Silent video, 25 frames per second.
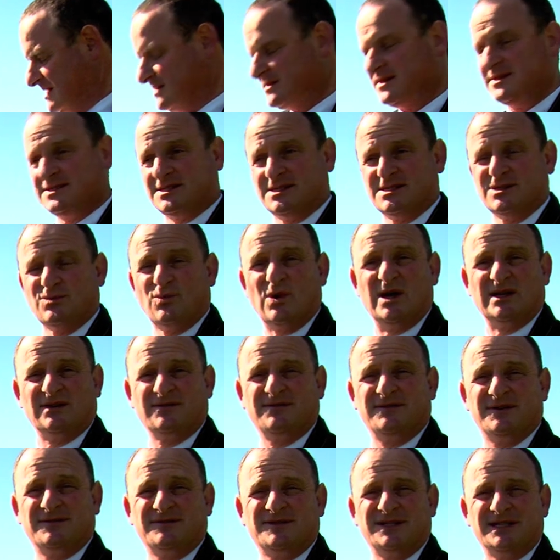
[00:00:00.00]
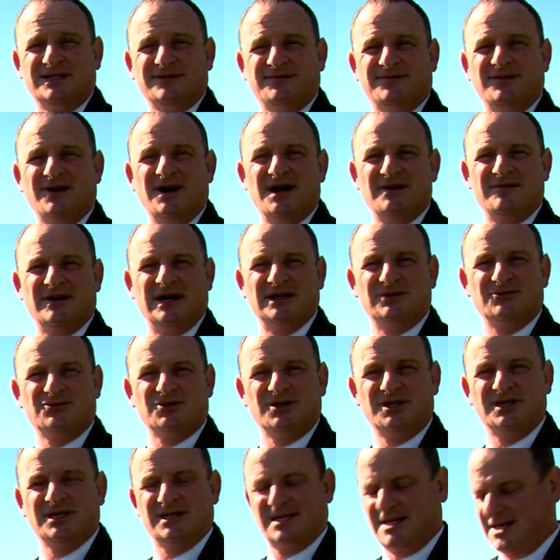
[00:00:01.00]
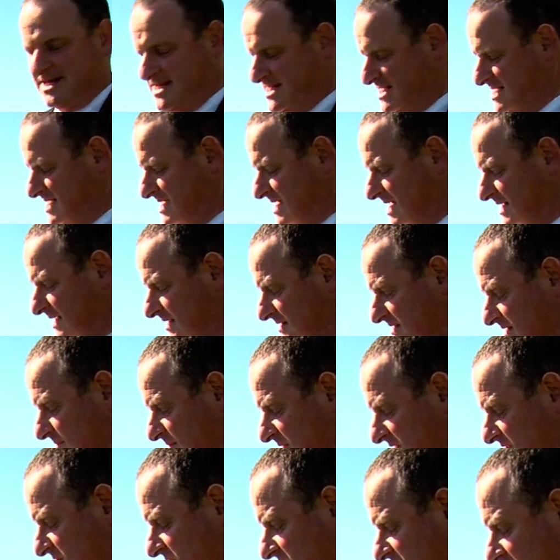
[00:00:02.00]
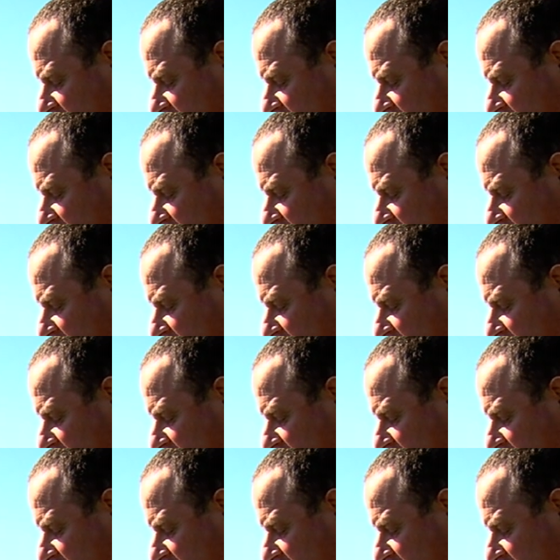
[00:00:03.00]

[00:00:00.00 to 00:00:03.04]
this is a 150 to 500, and it's image